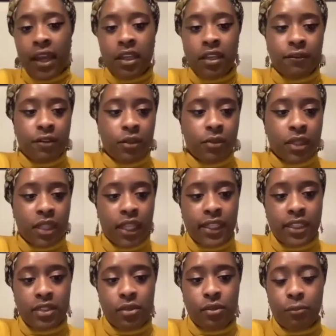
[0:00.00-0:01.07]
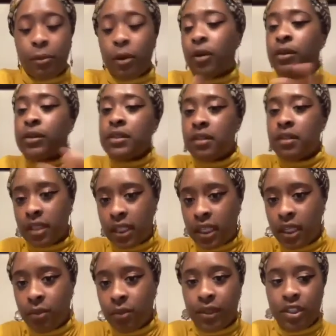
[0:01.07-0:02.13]
any of you would like to
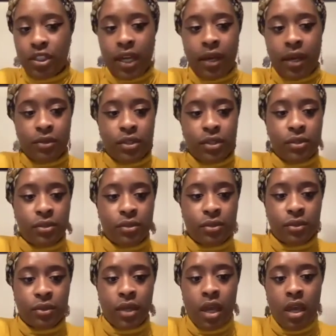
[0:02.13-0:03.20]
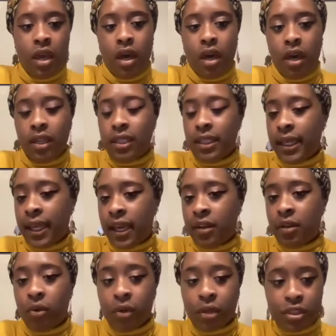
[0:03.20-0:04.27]
personally reach out to
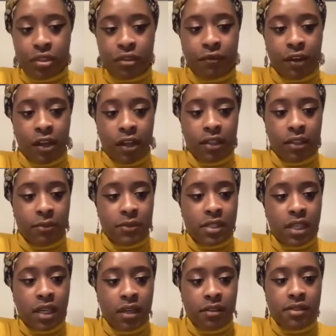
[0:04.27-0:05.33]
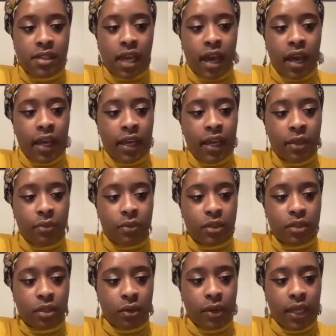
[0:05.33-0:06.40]
Leanne or Shefali themselves, I
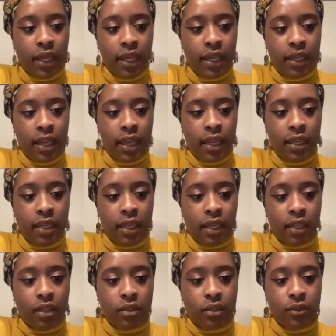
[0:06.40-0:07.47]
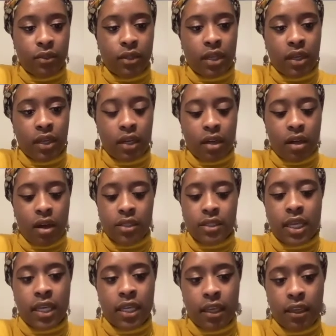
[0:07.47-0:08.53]
will go ahead and include their
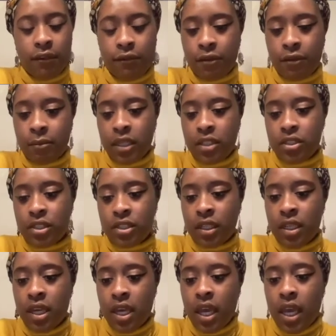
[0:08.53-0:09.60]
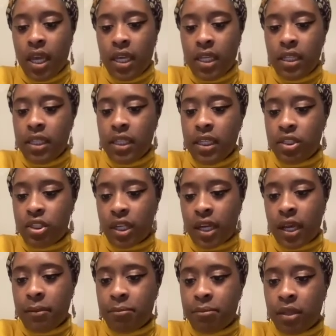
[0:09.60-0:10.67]
contact information in the
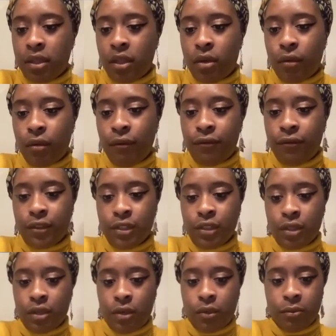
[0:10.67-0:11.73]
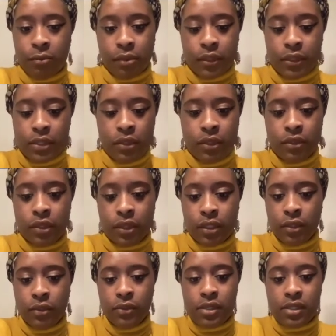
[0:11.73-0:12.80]
chat below for your own personal
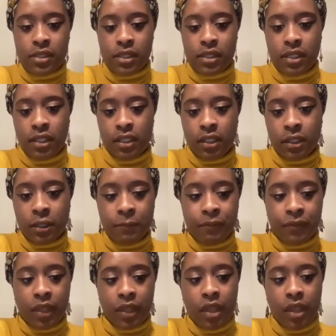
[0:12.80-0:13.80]
use here.